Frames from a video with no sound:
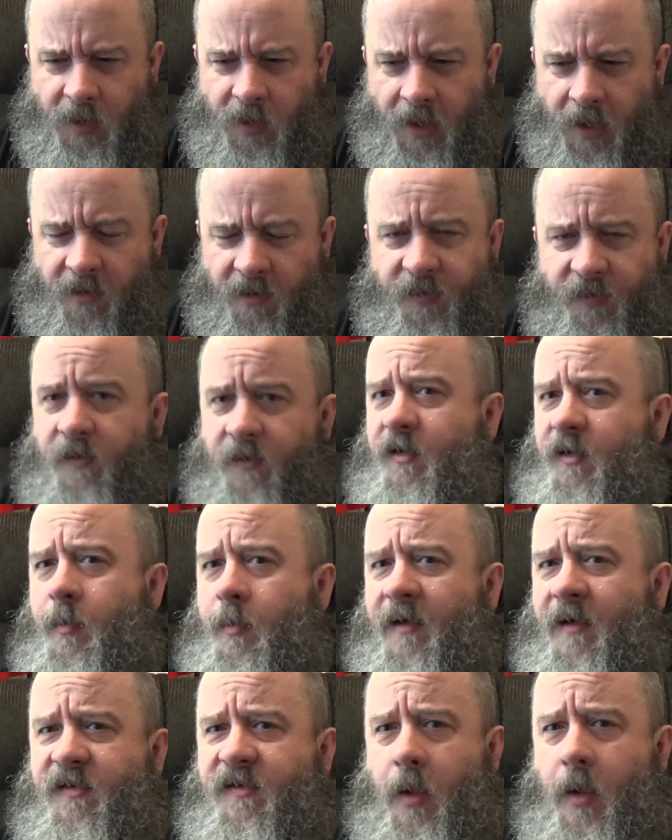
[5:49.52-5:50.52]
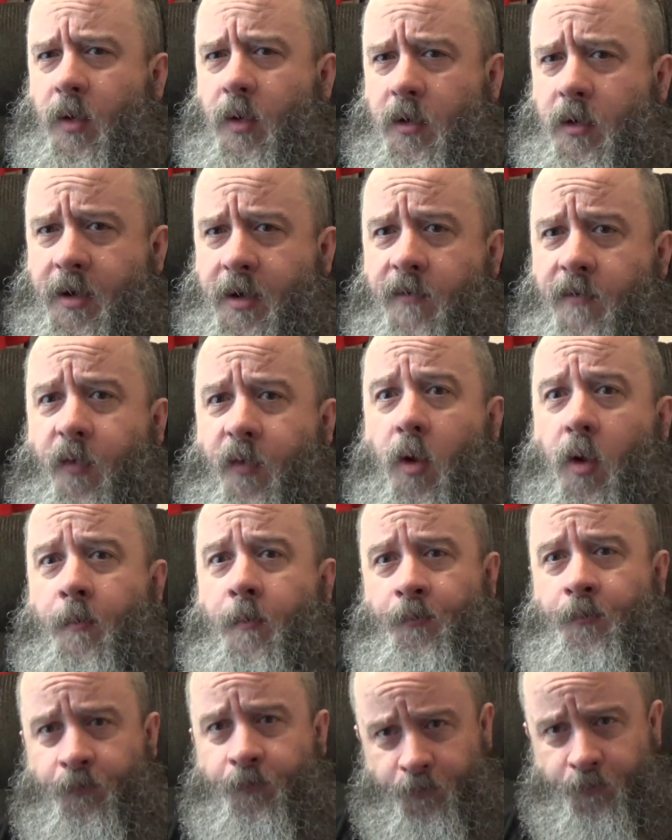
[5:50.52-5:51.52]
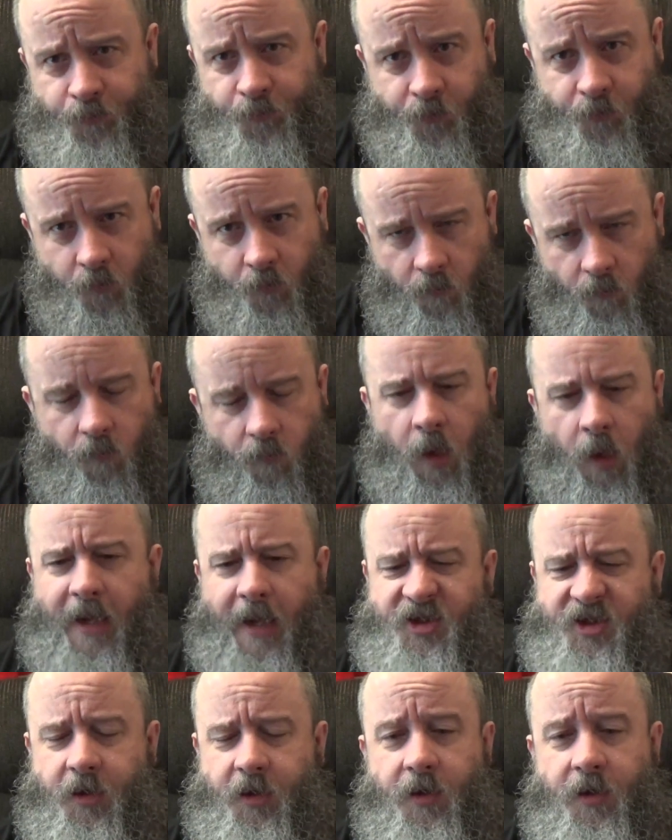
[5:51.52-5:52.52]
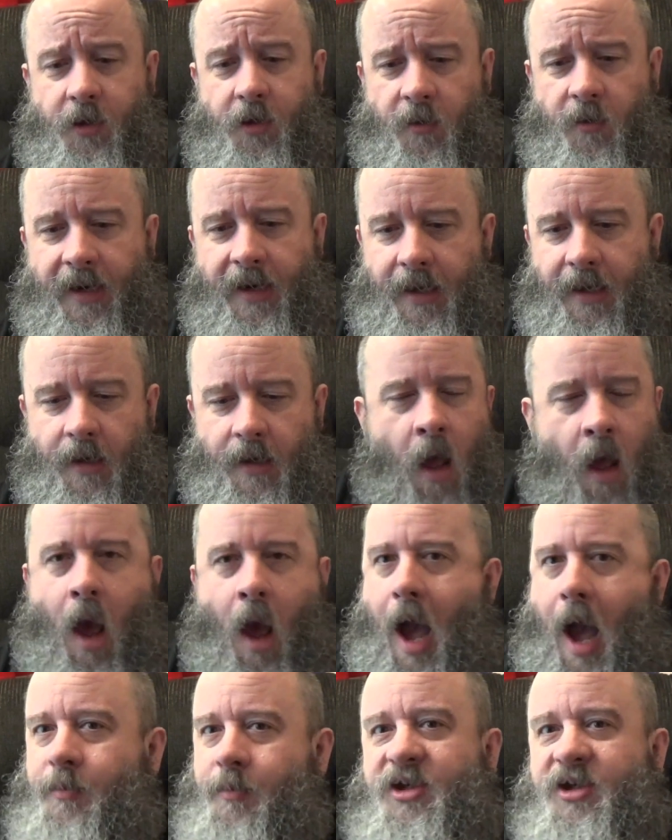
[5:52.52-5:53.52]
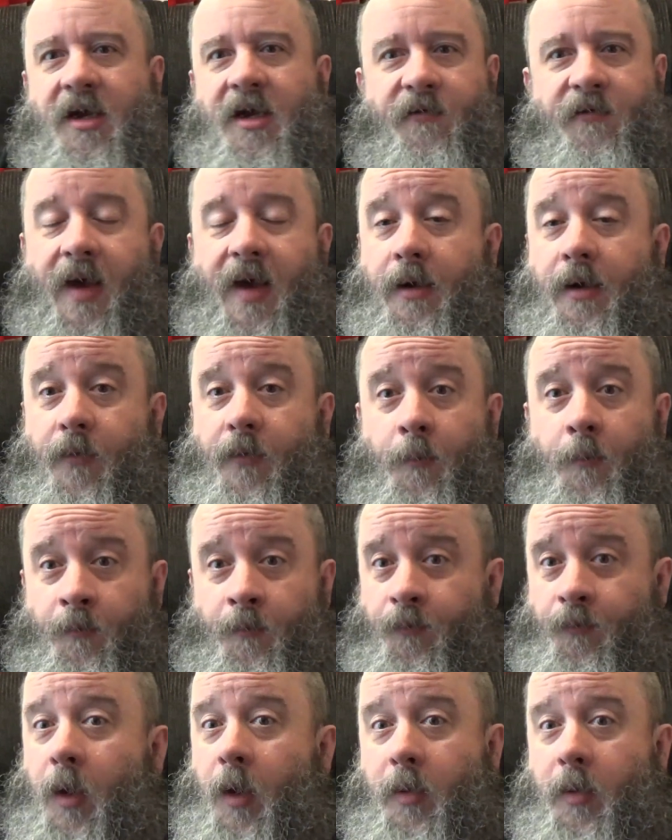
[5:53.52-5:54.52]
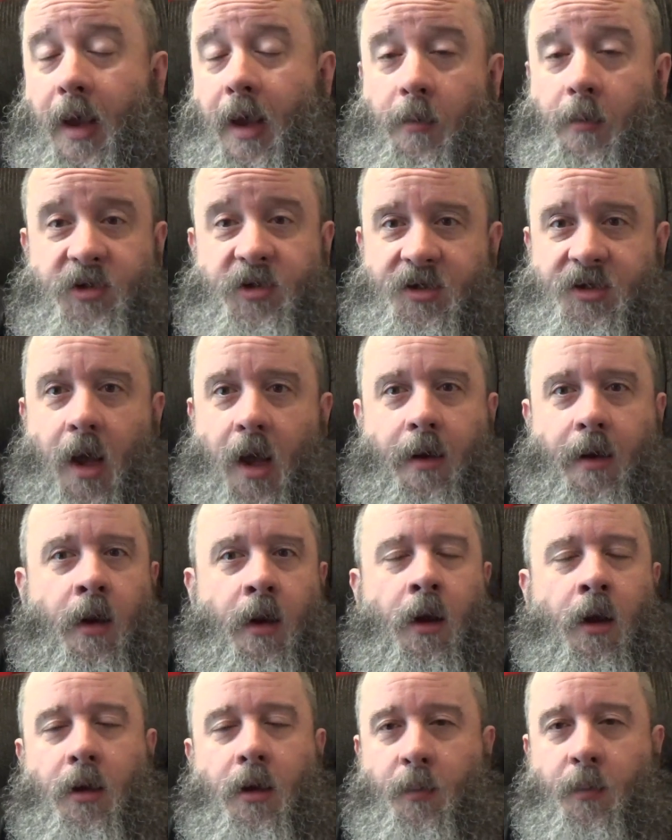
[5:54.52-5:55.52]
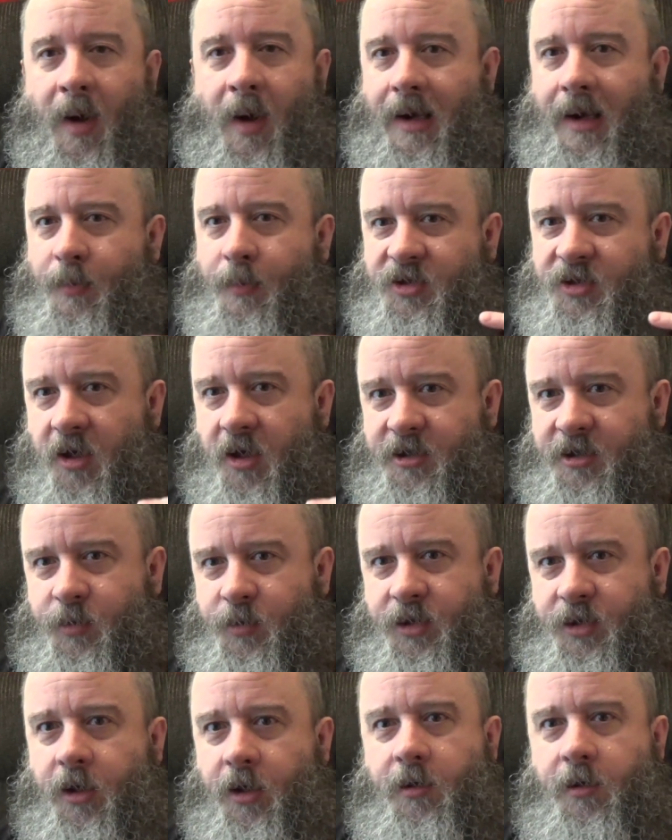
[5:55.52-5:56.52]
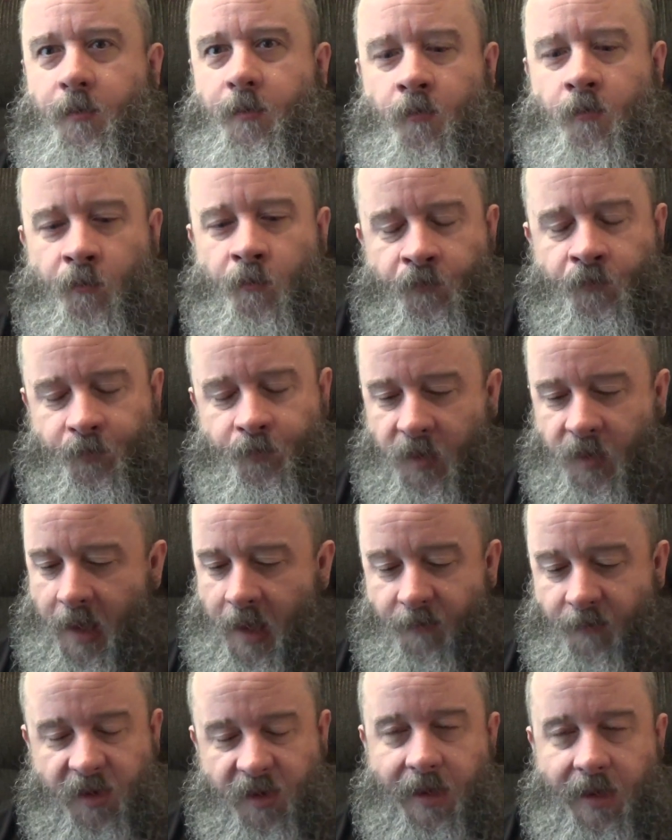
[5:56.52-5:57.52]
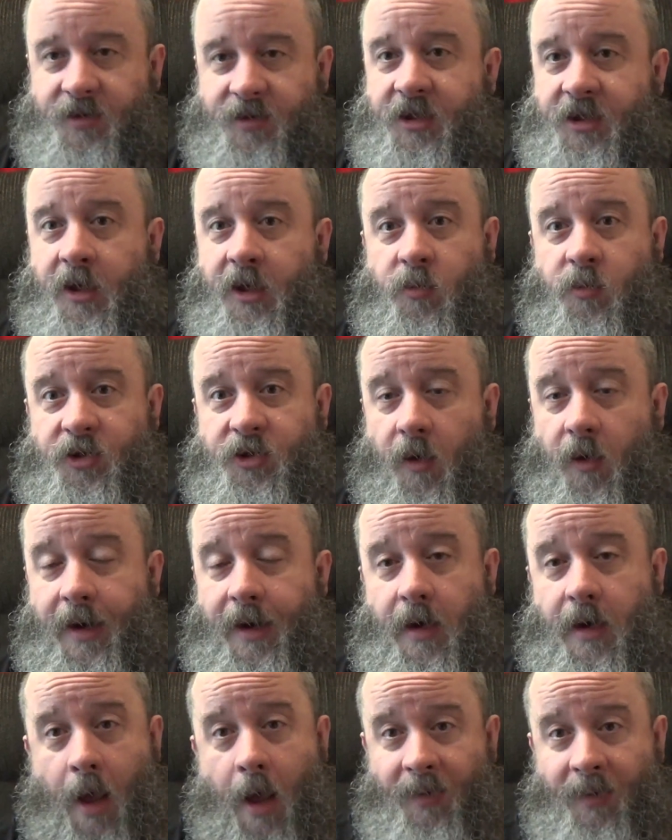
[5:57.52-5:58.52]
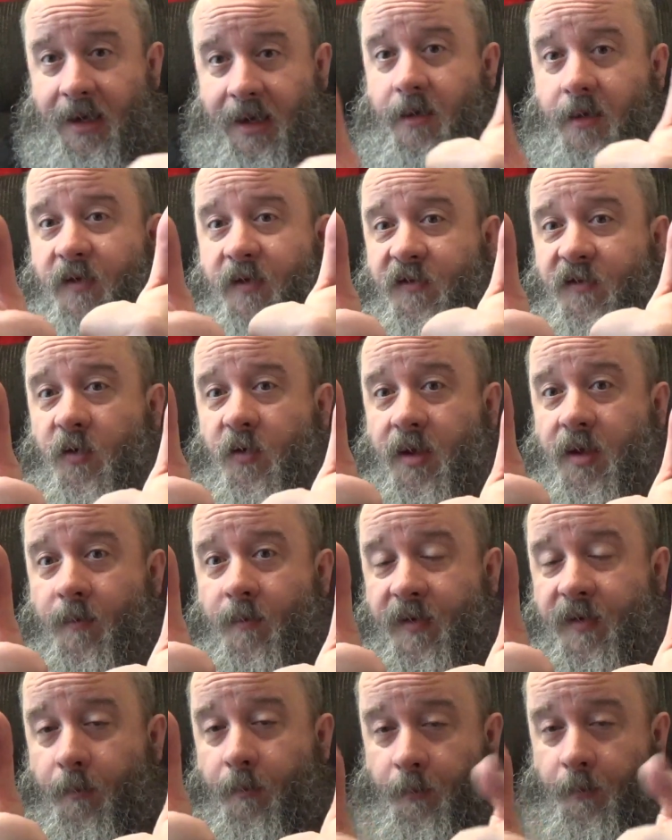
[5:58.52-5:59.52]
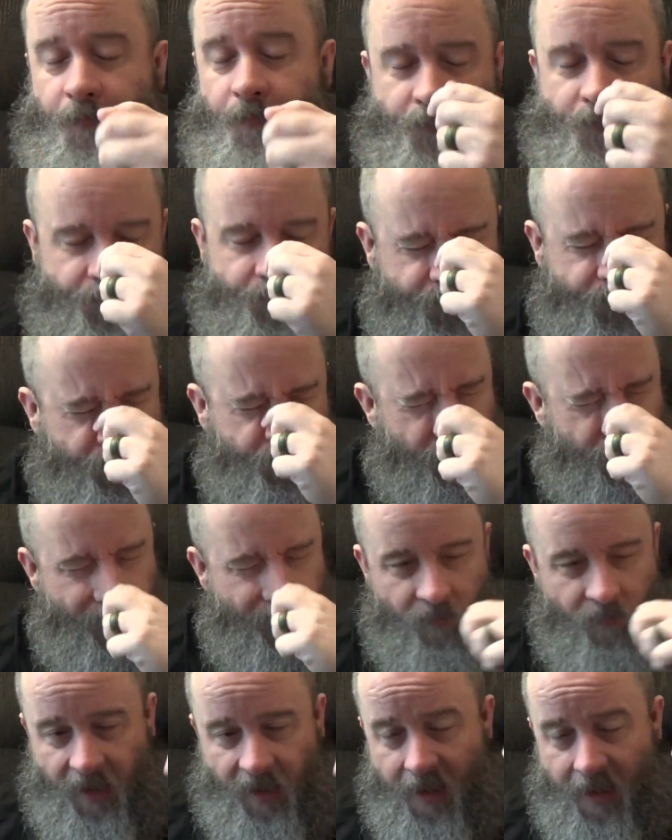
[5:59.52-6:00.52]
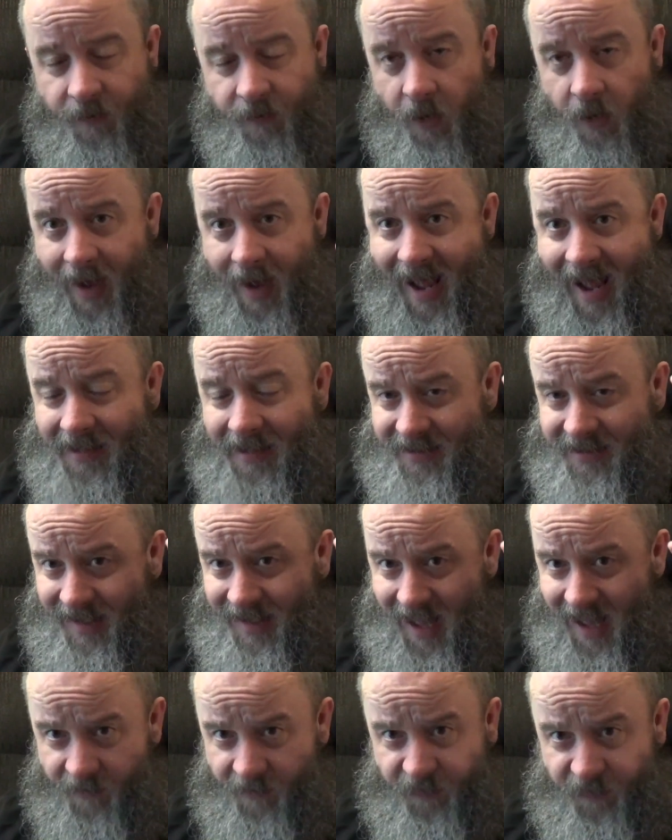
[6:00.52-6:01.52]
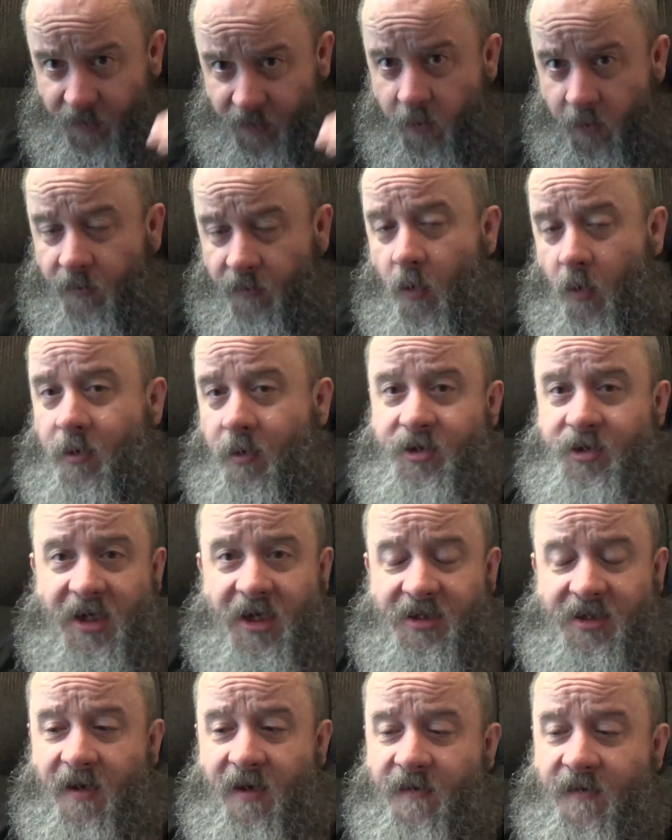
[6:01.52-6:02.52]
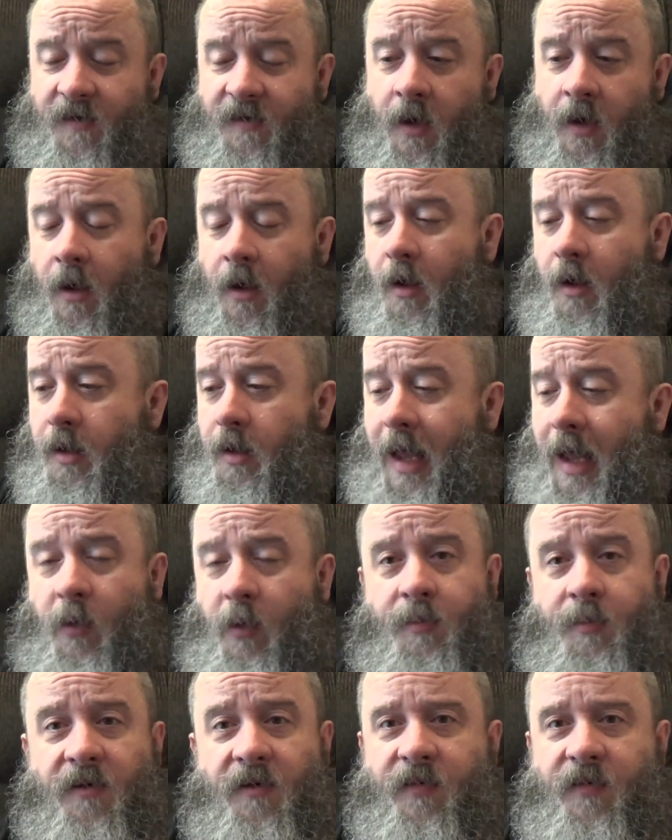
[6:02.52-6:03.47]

the fusion mix they were looking for. It's a good ingredient. I'm just not a fan of them. Okay, I'm just not. The pineapple sauce was good. Everything else in there was great. I'm going to give it two thumbs up. Even though it has an F load of water chestnuts, that would be